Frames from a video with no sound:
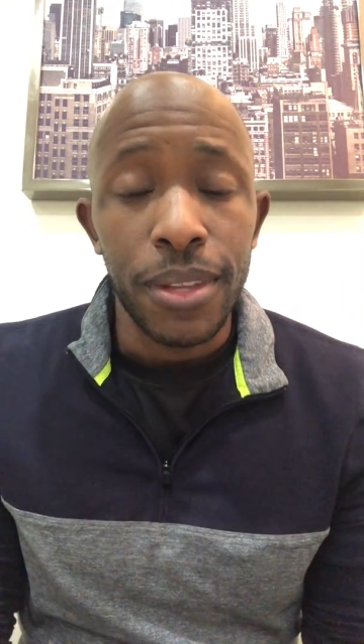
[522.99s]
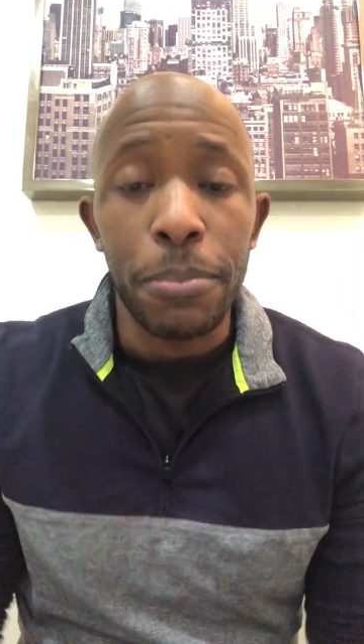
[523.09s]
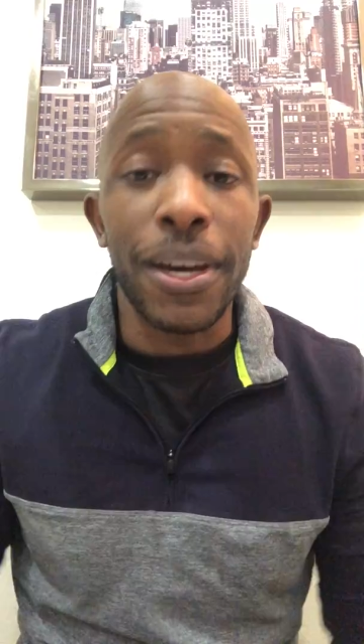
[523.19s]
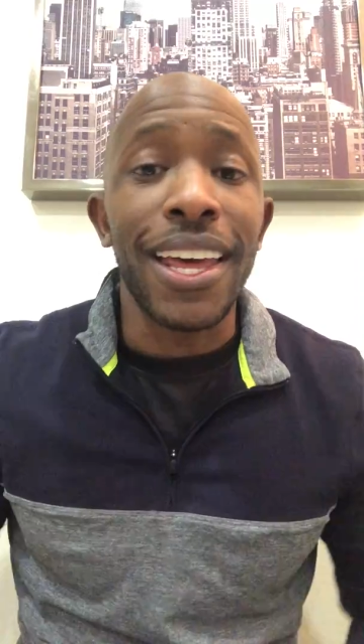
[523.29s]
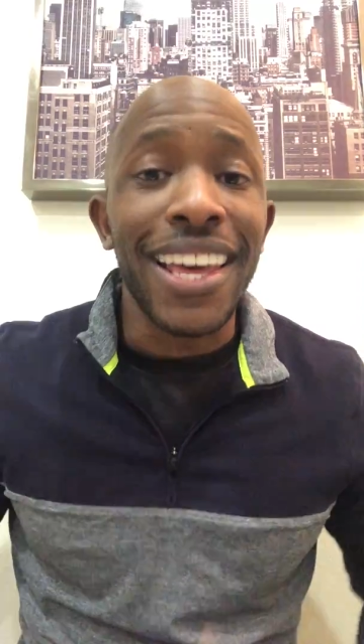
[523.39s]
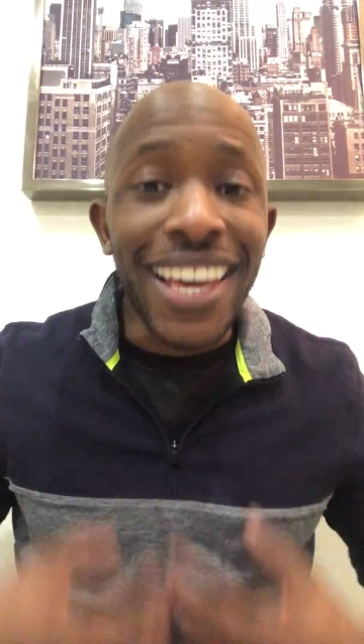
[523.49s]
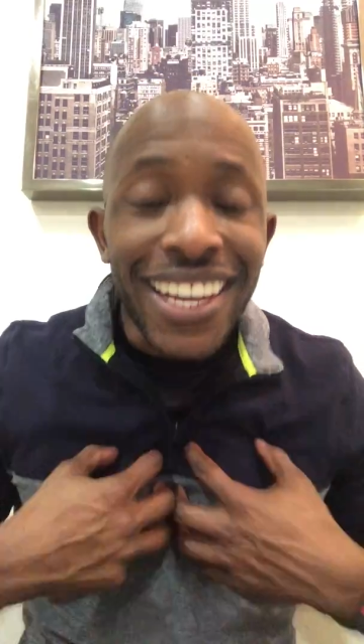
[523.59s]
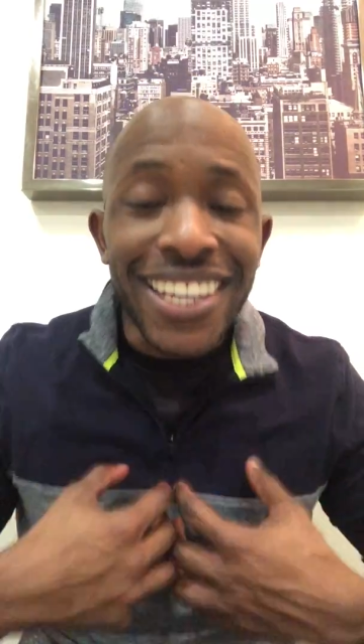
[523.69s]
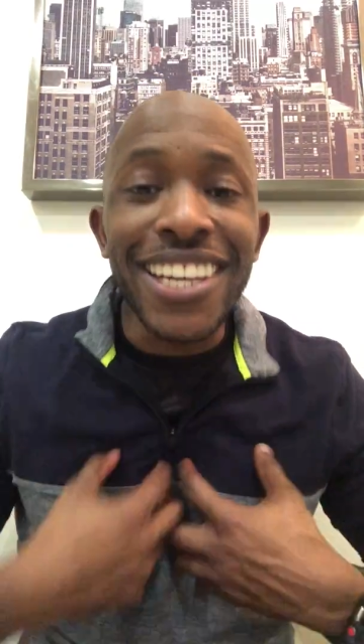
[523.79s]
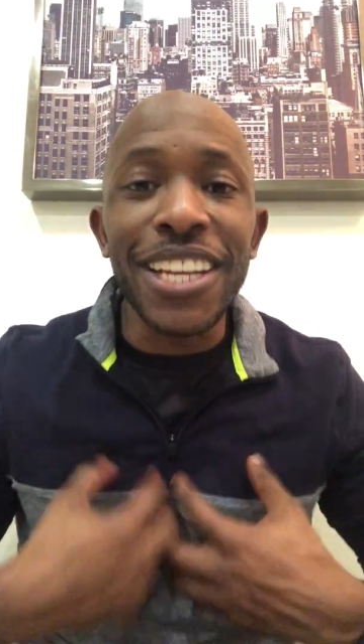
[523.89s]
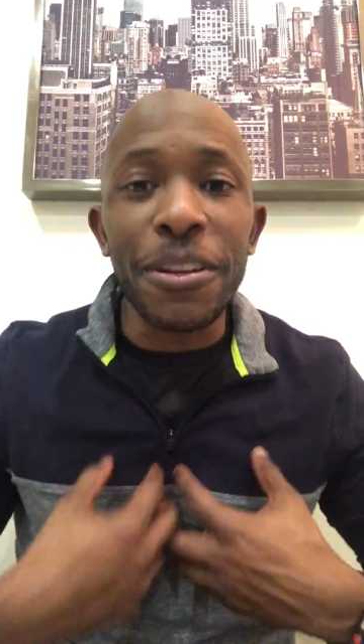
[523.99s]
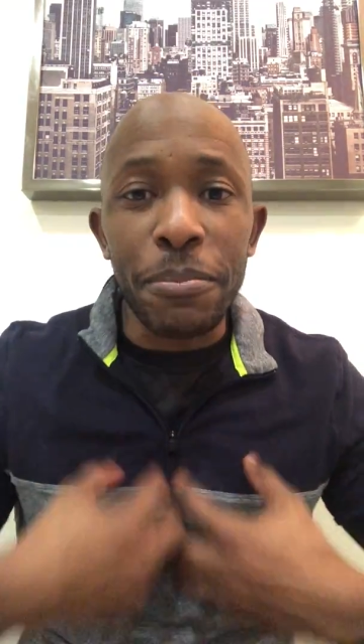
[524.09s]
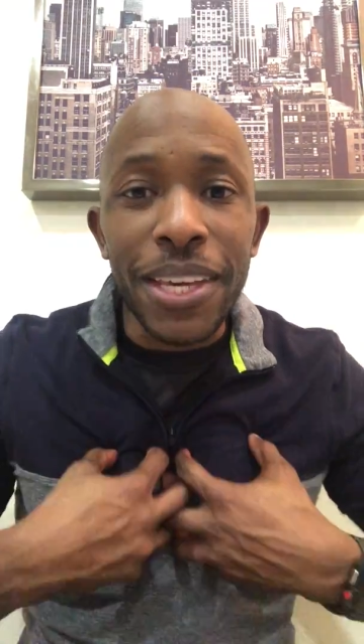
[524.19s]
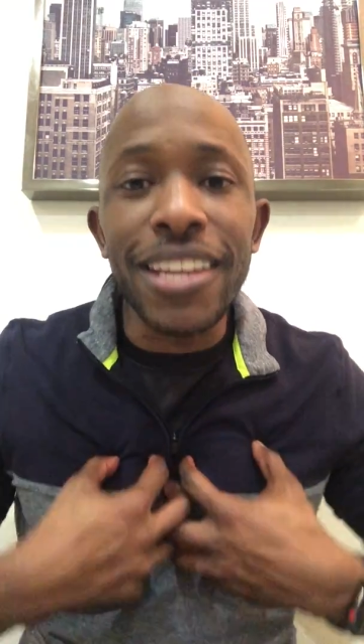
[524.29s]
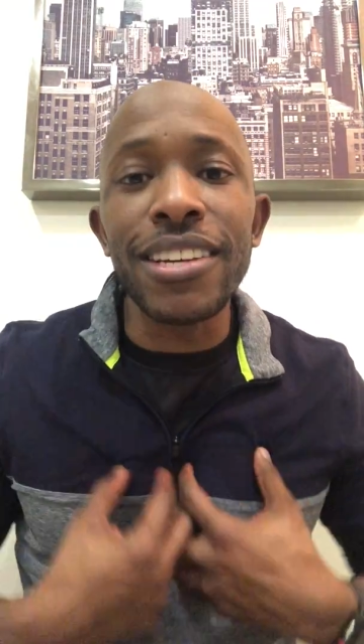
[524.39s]
But he needed
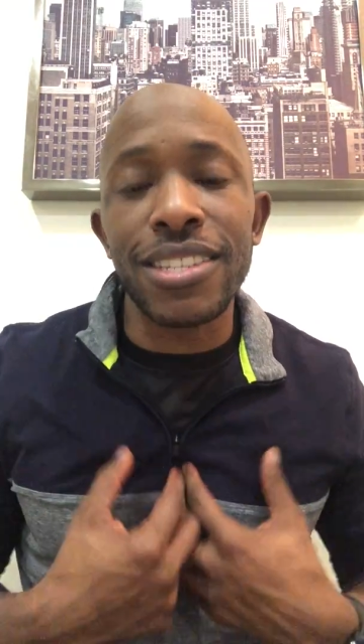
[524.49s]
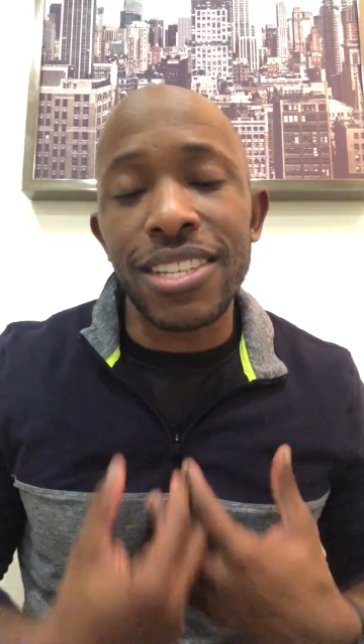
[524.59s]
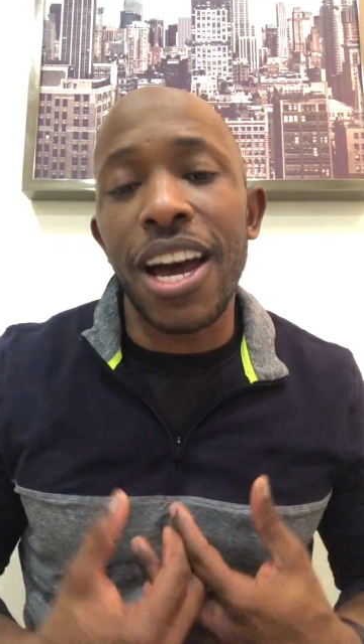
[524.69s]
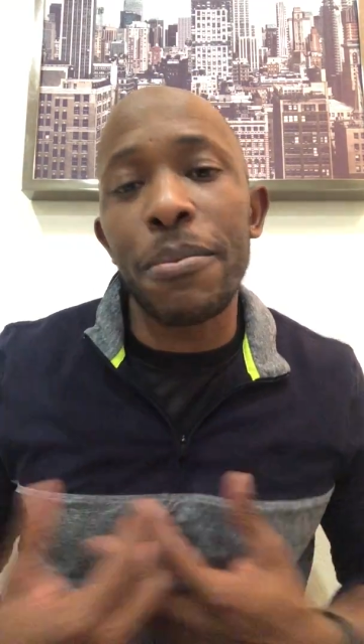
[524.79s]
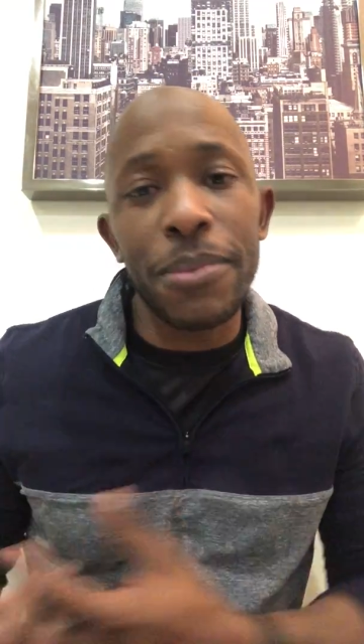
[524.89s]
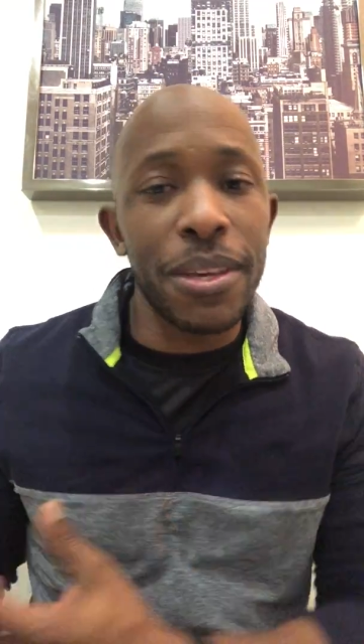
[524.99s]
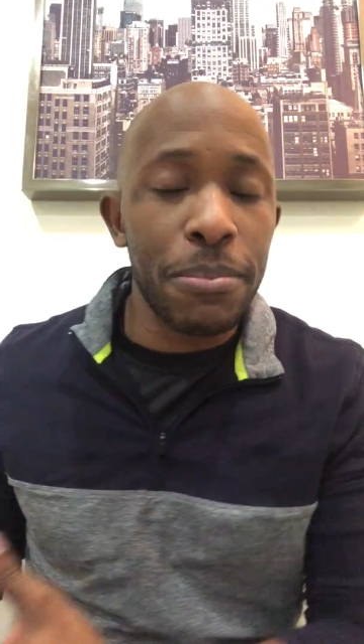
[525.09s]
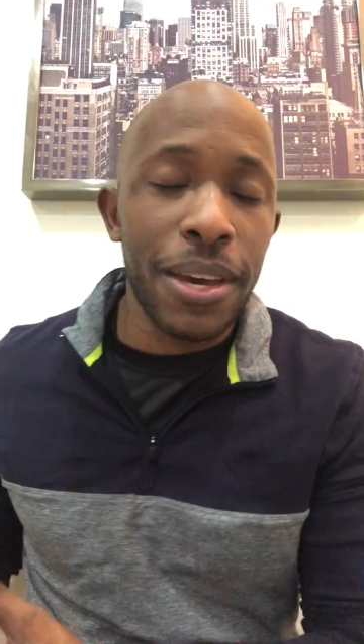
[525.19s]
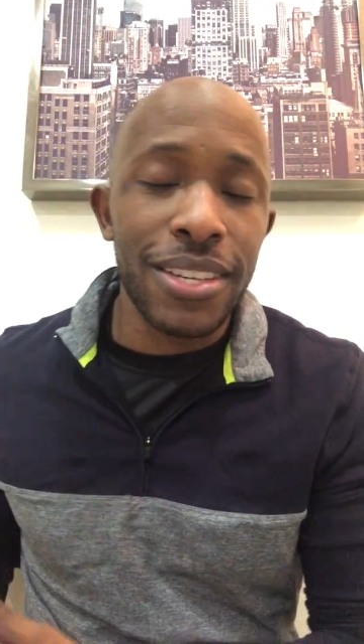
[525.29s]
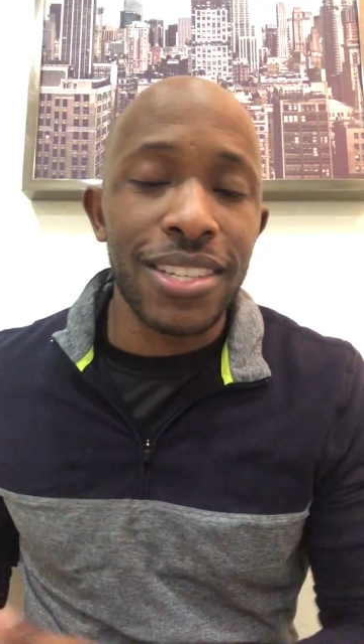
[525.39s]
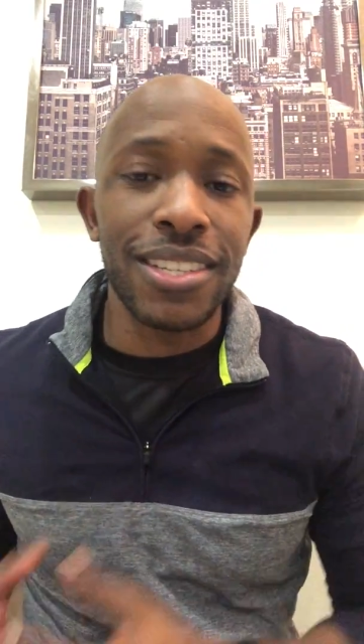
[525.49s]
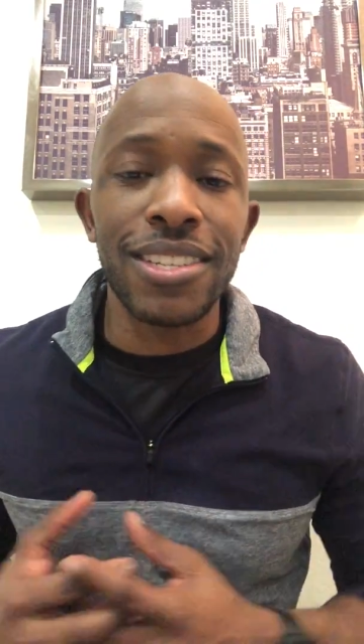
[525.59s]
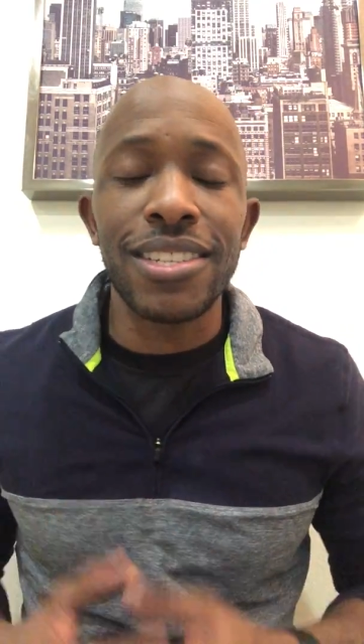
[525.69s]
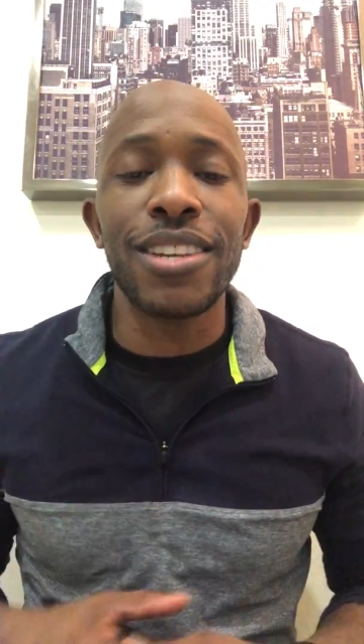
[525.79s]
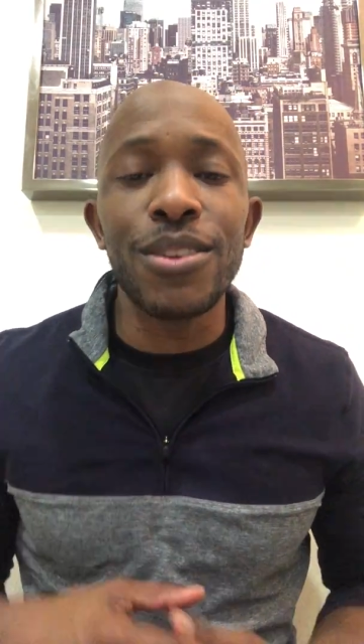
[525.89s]
me to stop being basic to
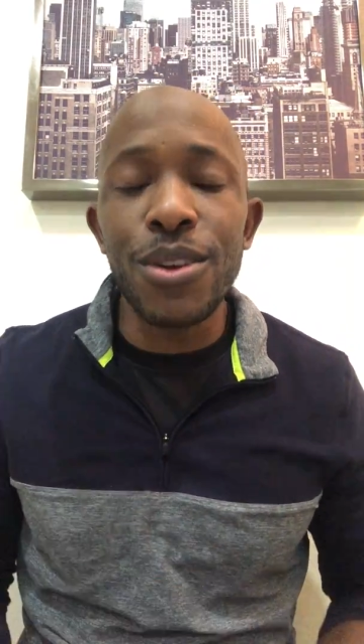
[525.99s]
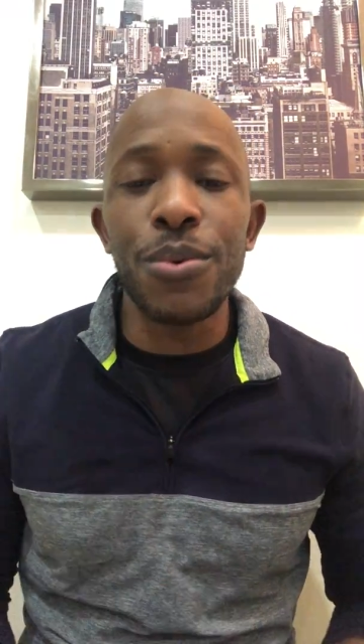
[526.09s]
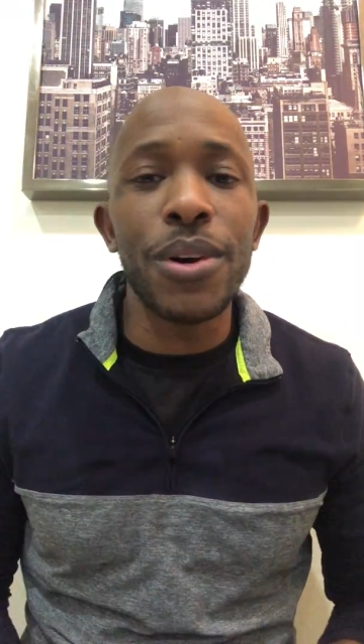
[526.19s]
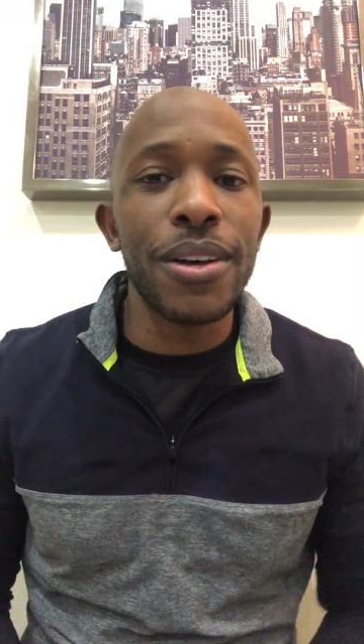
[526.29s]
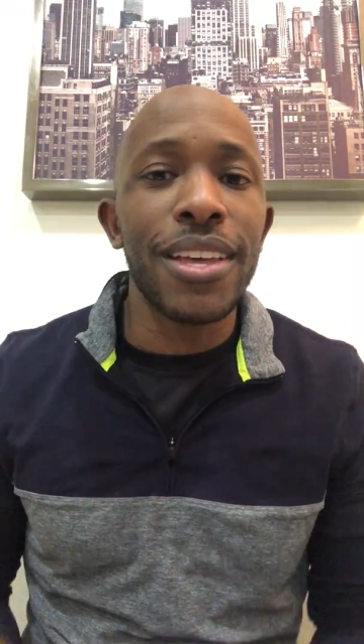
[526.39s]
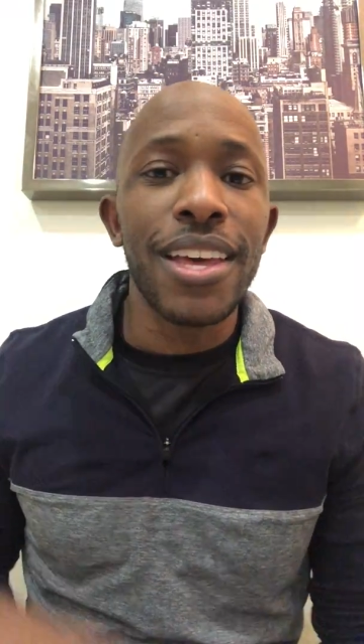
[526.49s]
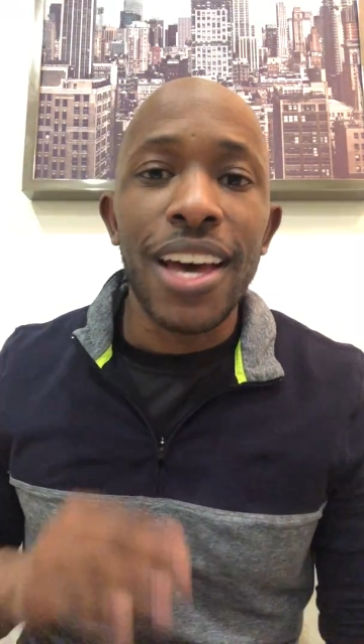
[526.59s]
say, you know what?